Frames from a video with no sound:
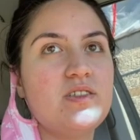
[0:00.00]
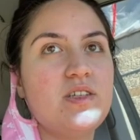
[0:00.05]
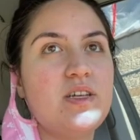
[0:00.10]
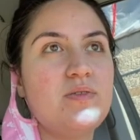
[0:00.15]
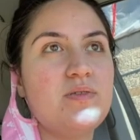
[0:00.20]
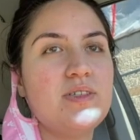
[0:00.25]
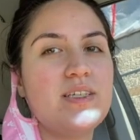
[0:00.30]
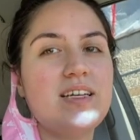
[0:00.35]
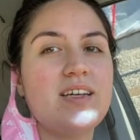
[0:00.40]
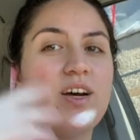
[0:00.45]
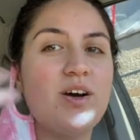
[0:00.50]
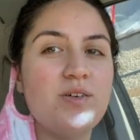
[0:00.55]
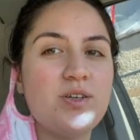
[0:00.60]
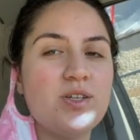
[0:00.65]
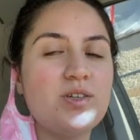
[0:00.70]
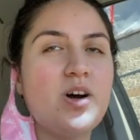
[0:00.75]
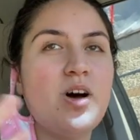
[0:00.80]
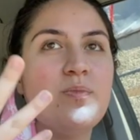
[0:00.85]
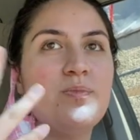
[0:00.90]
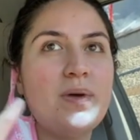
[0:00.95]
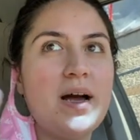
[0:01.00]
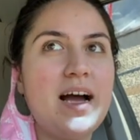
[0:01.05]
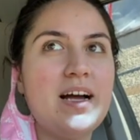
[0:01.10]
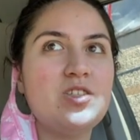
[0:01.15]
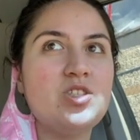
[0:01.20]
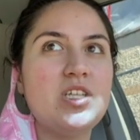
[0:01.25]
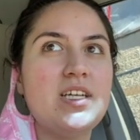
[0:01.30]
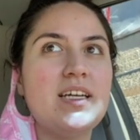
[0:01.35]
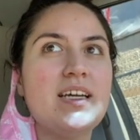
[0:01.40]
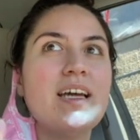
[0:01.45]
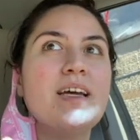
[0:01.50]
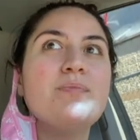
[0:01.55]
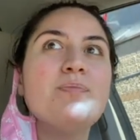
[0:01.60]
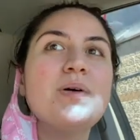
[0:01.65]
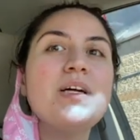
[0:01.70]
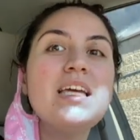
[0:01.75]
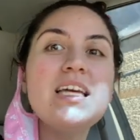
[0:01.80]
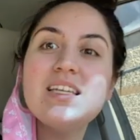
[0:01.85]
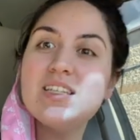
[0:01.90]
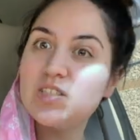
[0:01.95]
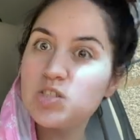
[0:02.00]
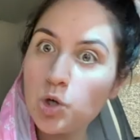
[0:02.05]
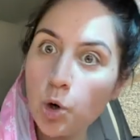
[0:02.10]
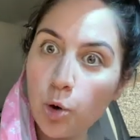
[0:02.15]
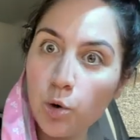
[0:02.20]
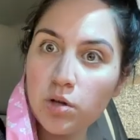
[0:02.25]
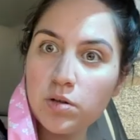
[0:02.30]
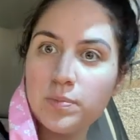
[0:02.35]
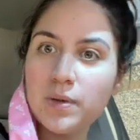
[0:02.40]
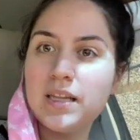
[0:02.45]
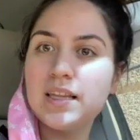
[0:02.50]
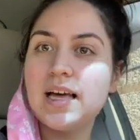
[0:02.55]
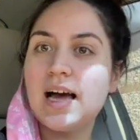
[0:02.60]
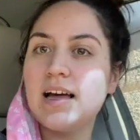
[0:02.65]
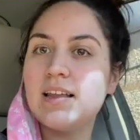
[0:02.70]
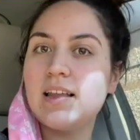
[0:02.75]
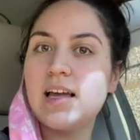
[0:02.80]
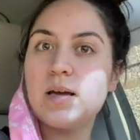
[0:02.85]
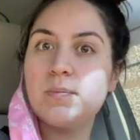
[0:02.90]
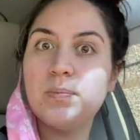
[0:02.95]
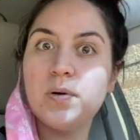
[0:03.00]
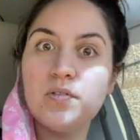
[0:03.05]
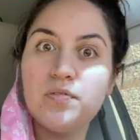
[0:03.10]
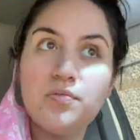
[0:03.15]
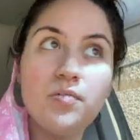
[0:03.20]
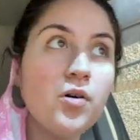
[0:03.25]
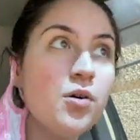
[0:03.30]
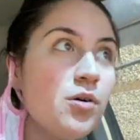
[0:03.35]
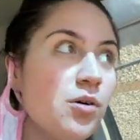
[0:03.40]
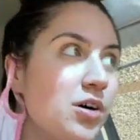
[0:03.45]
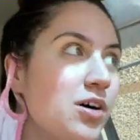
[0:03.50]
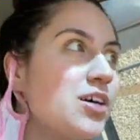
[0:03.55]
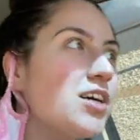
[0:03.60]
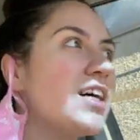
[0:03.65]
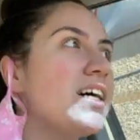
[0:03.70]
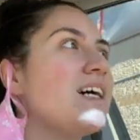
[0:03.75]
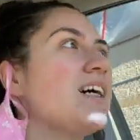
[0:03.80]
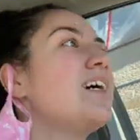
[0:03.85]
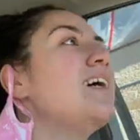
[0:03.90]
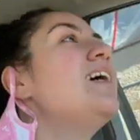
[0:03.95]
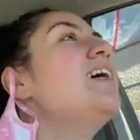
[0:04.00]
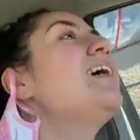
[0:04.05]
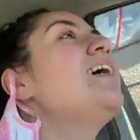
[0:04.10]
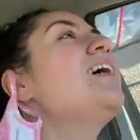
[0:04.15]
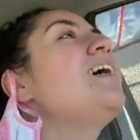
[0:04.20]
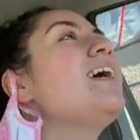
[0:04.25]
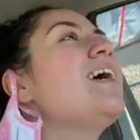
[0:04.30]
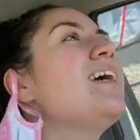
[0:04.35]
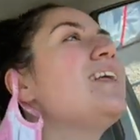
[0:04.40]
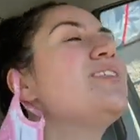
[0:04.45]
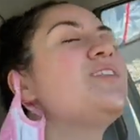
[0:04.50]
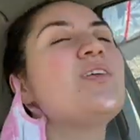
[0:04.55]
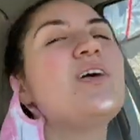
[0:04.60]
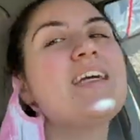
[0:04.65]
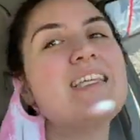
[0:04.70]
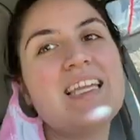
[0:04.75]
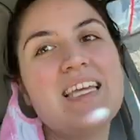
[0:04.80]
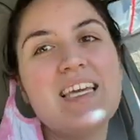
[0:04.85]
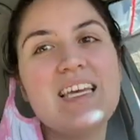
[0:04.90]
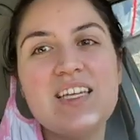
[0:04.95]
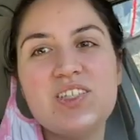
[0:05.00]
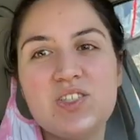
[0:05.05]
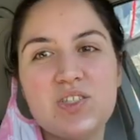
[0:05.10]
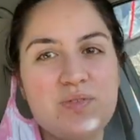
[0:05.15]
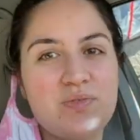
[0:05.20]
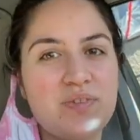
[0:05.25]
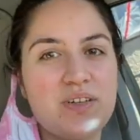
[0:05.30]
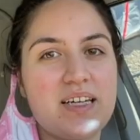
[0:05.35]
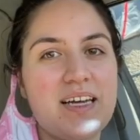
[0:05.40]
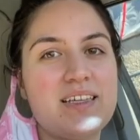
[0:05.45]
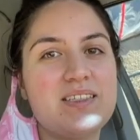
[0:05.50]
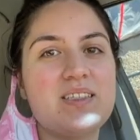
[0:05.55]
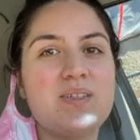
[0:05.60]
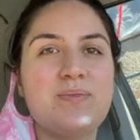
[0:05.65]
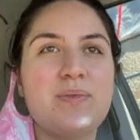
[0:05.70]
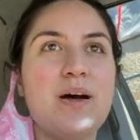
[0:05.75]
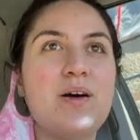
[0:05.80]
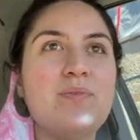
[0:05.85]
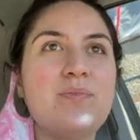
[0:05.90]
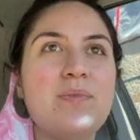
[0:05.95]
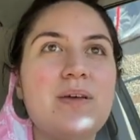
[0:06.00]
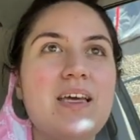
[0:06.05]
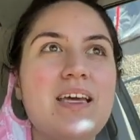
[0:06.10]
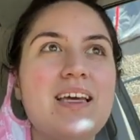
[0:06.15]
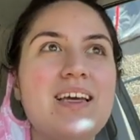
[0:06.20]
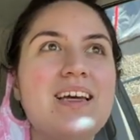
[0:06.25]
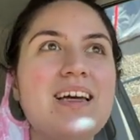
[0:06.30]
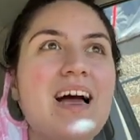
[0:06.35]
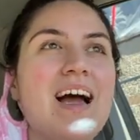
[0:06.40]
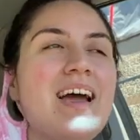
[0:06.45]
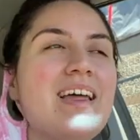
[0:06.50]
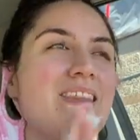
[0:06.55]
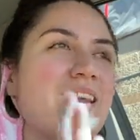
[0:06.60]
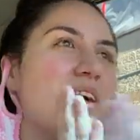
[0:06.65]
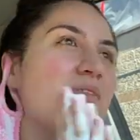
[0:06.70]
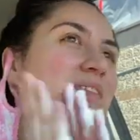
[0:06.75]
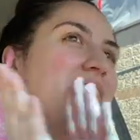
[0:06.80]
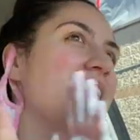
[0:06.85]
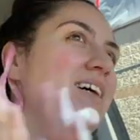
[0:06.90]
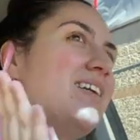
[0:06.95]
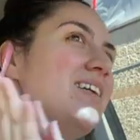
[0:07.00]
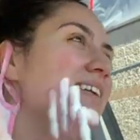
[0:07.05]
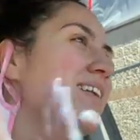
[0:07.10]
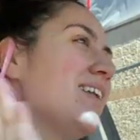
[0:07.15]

he was like, oh, you're all matching. But he's told me that like before. And so I think he just forgets about me. I love it.